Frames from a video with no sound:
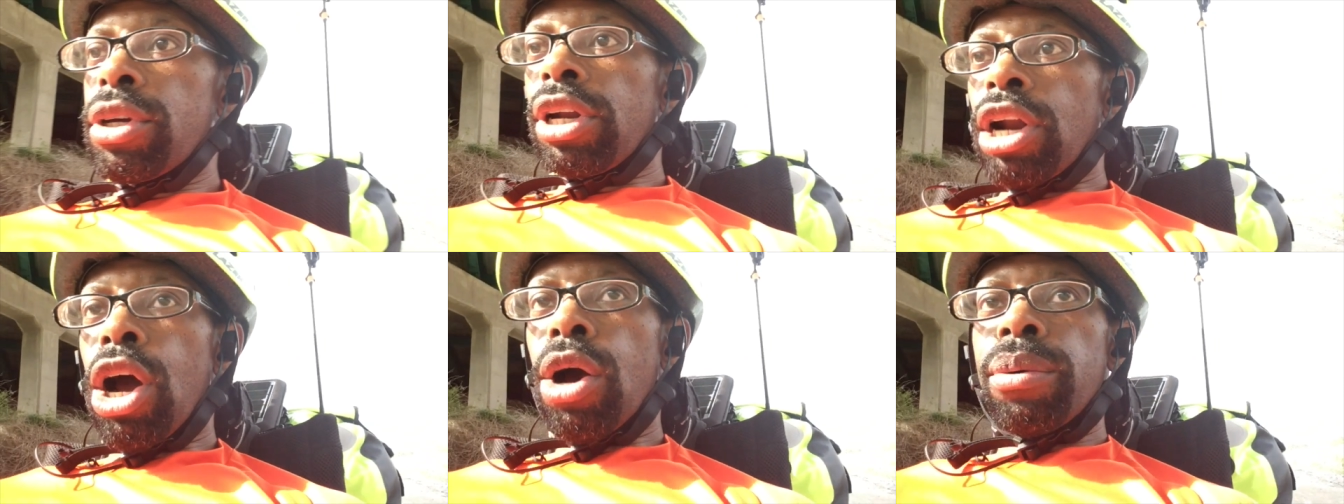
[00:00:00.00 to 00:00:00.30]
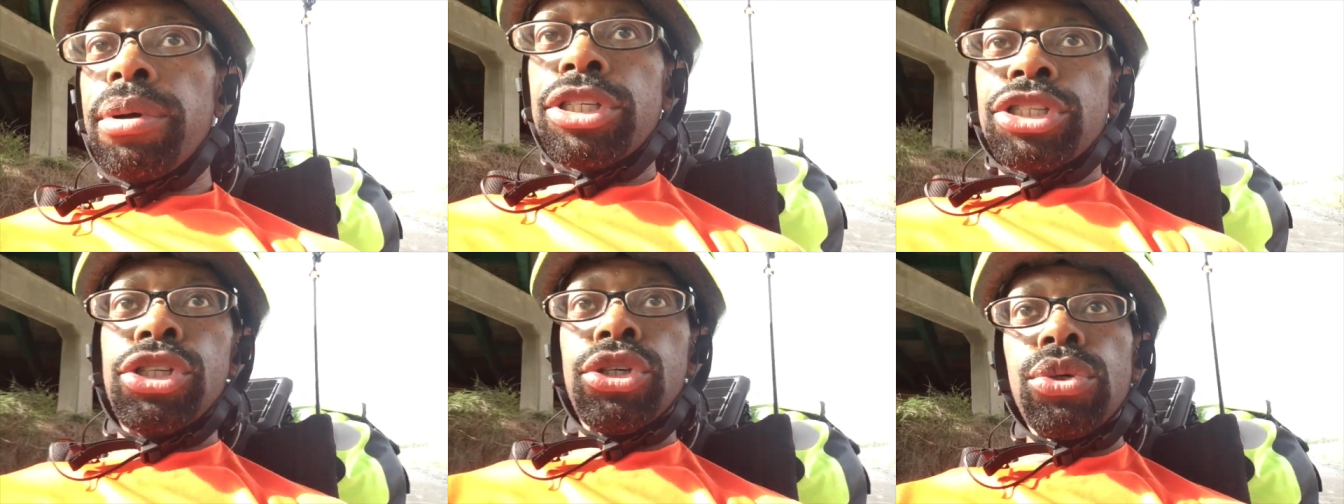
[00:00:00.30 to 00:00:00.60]
can
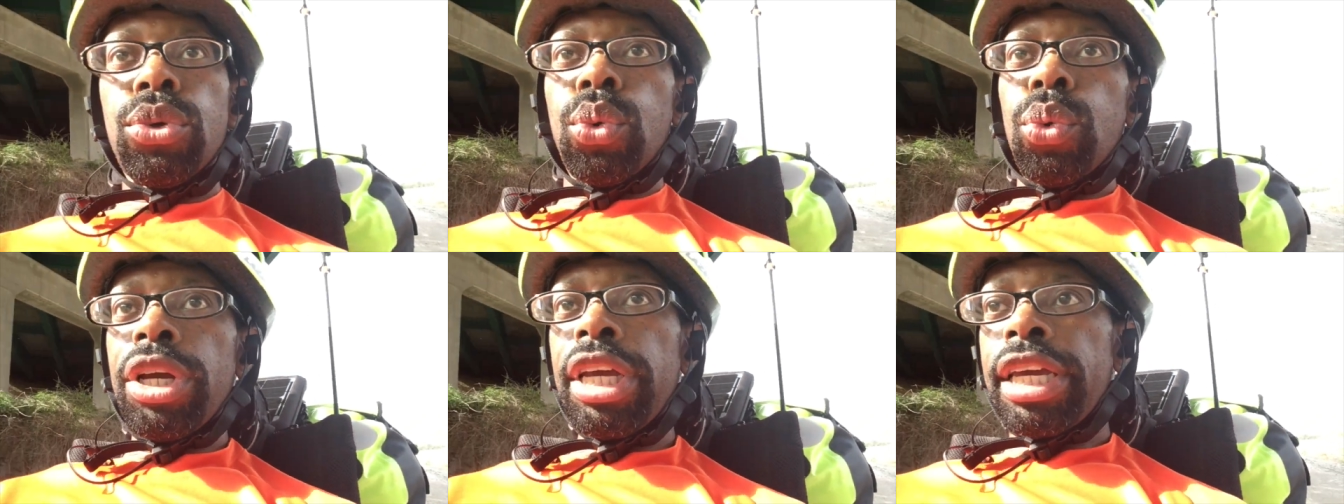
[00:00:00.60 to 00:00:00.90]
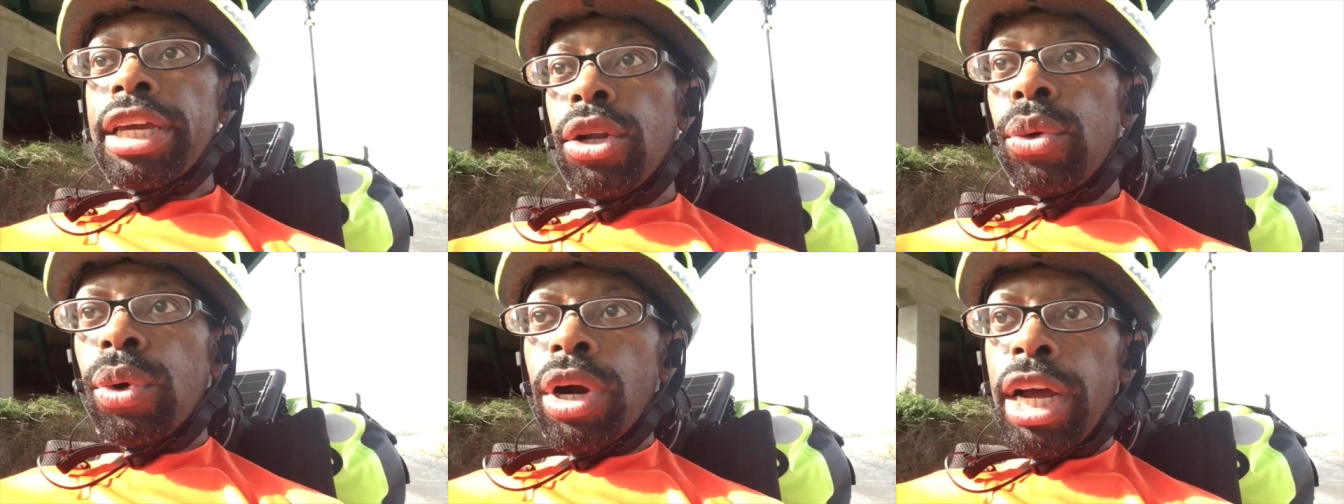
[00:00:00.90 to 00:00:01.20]
always do a
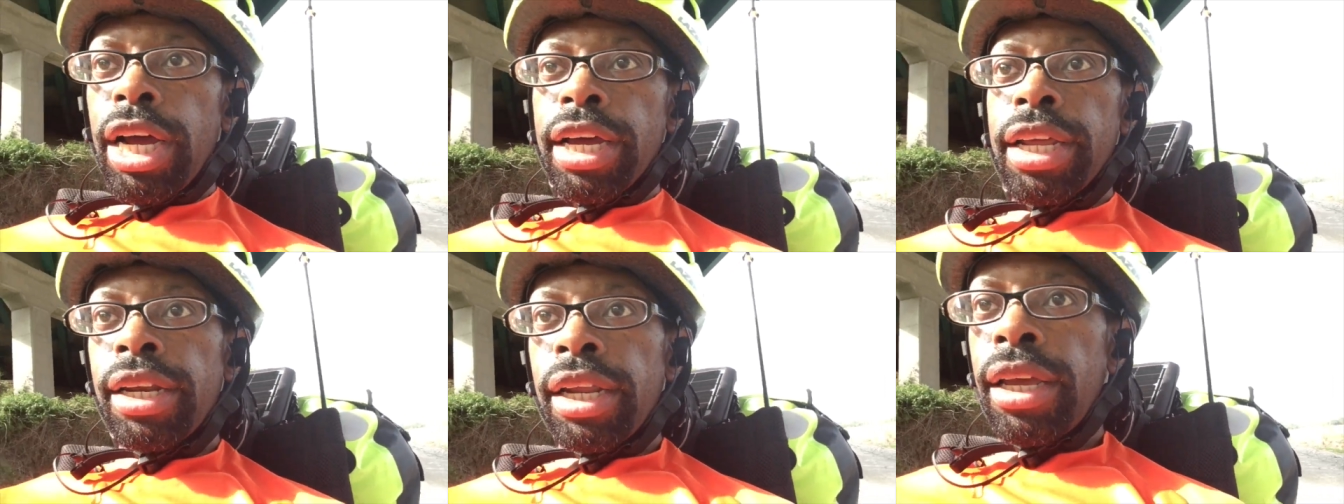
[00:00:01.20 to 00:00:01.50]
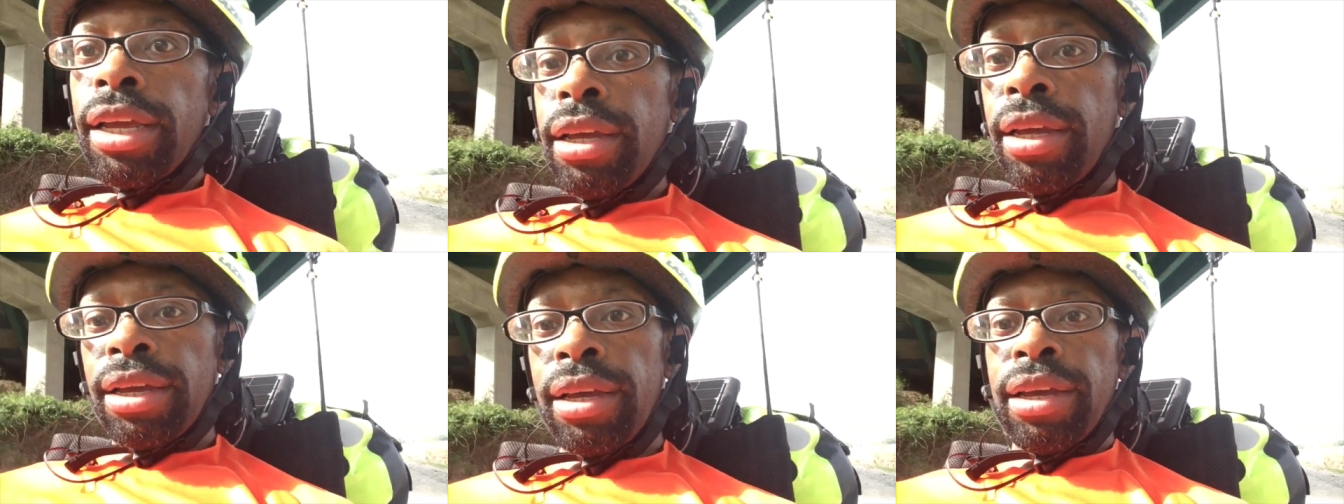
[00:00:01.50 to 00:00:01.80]
weekend ride.
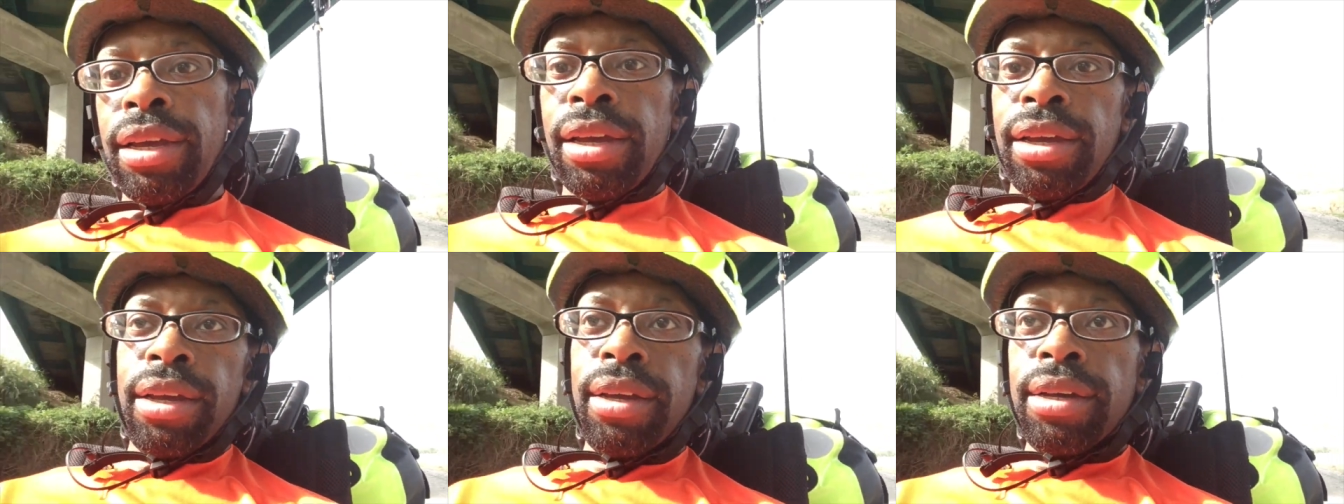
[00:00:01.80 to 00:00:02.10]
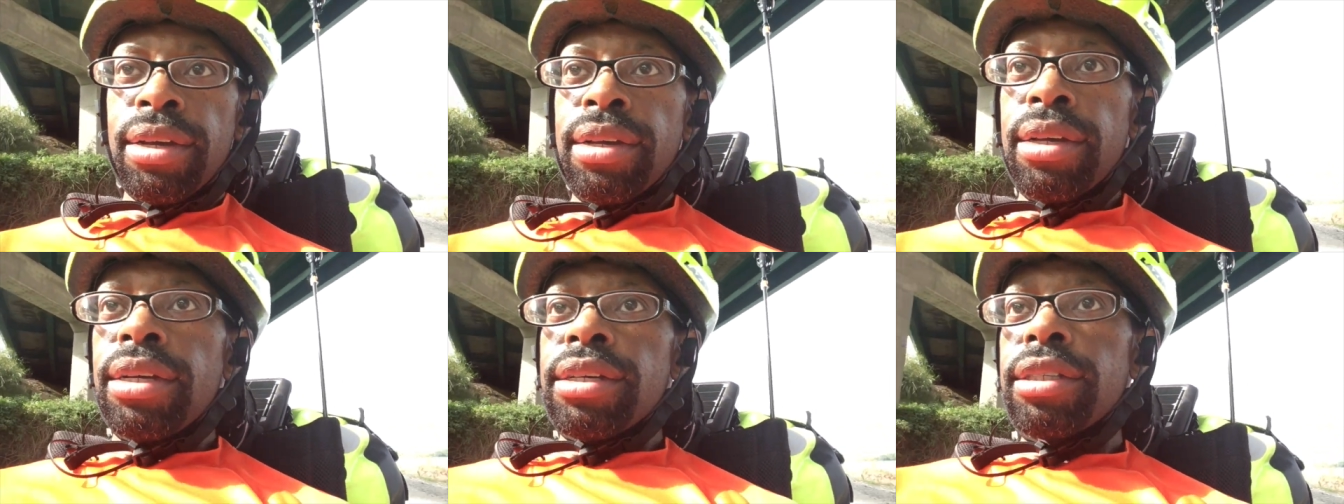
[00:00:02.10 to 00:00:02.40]

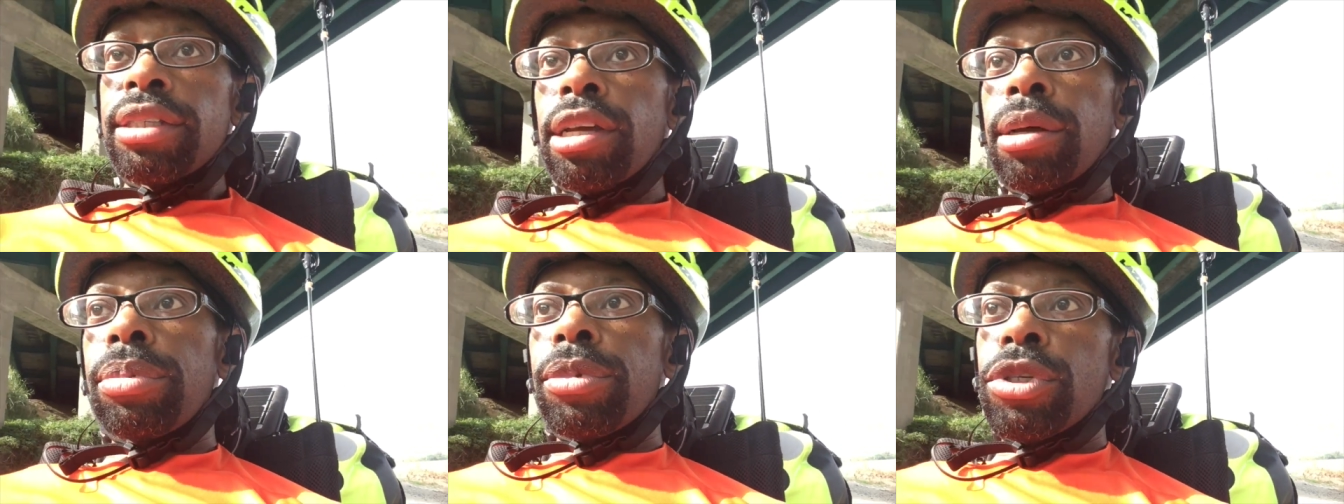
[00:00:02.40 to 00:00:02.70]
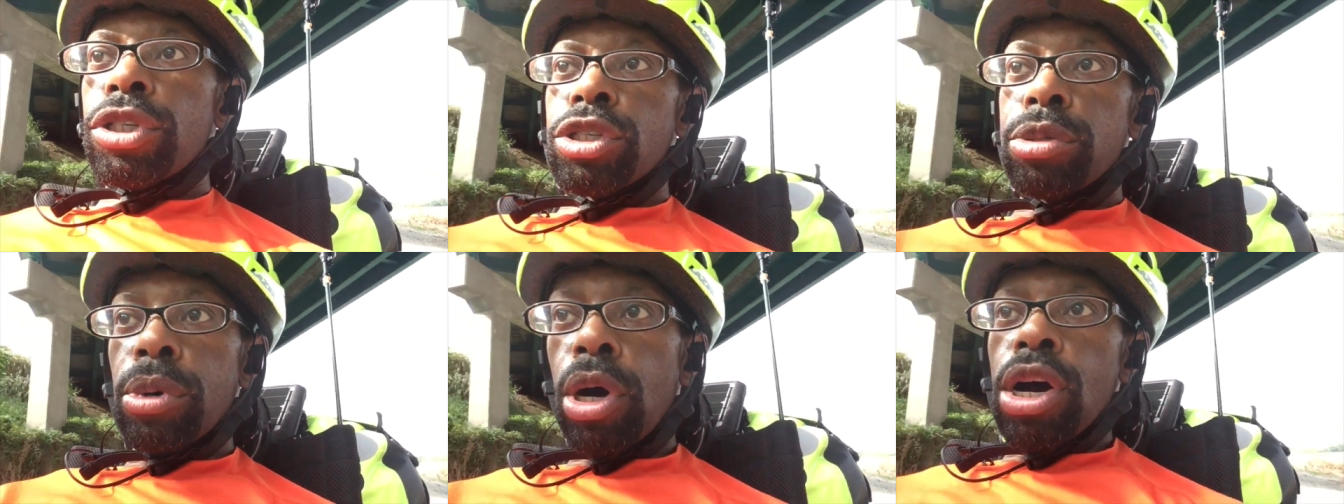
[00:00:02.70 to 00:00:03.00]

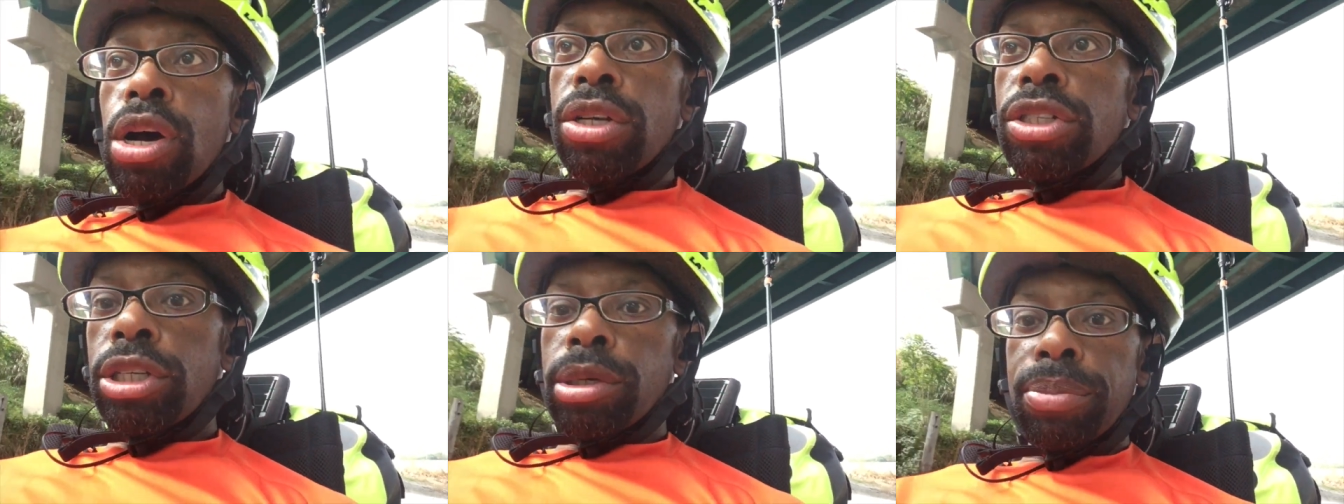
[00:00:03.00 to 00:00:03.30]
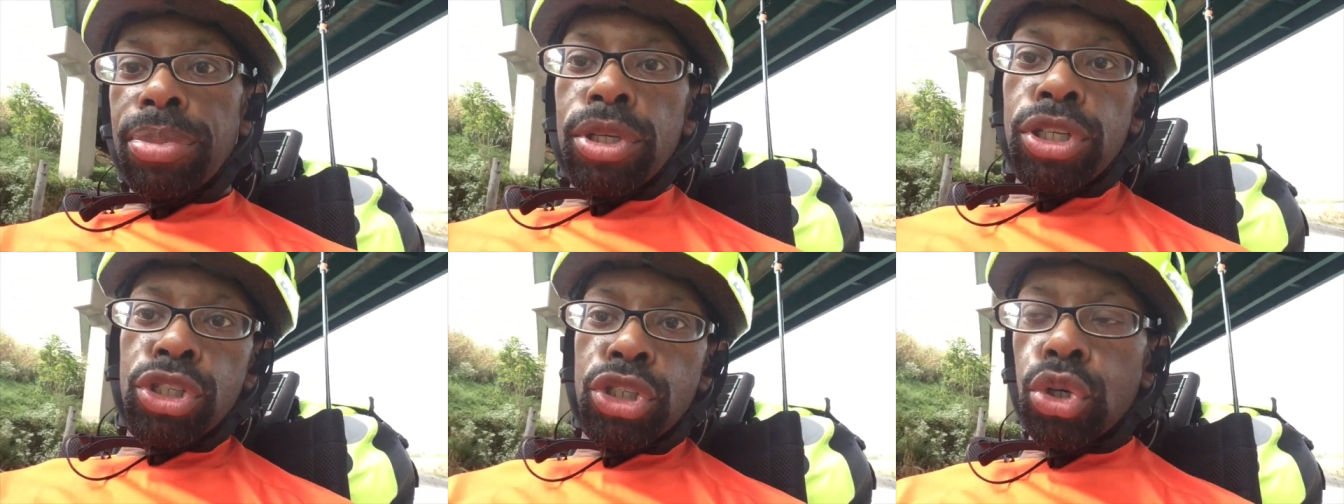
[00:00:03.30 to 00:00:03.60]
Something small,
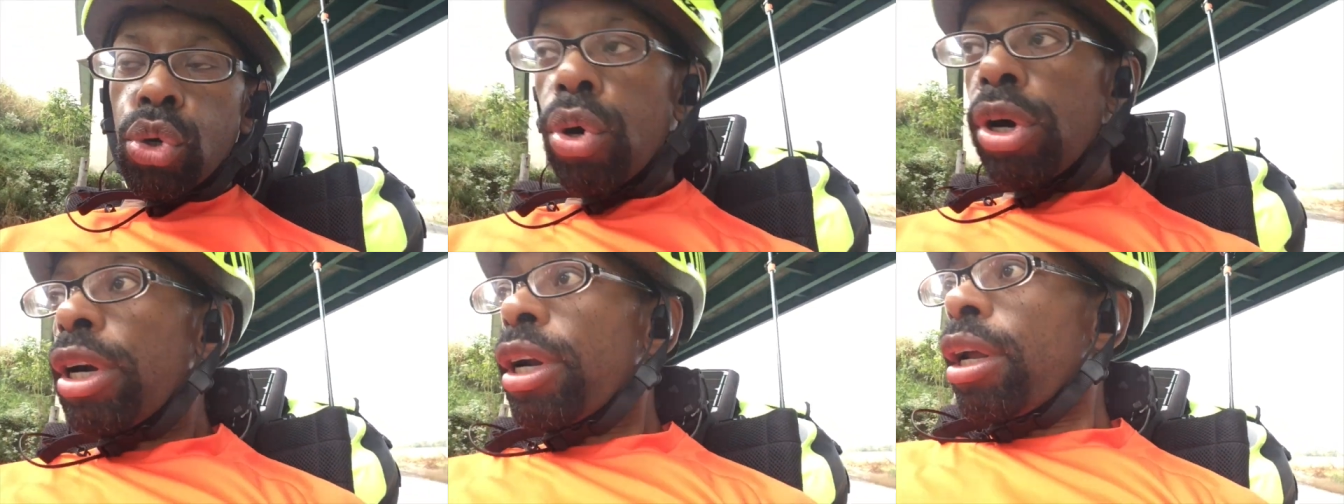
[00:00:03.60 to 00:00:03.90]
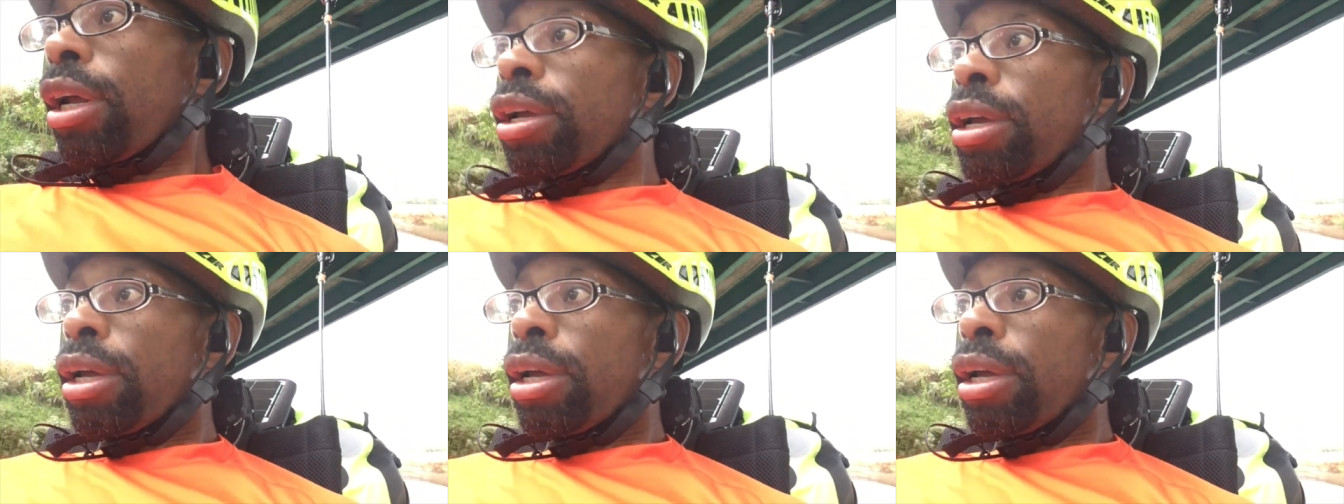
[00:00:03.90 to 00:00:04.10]
something short.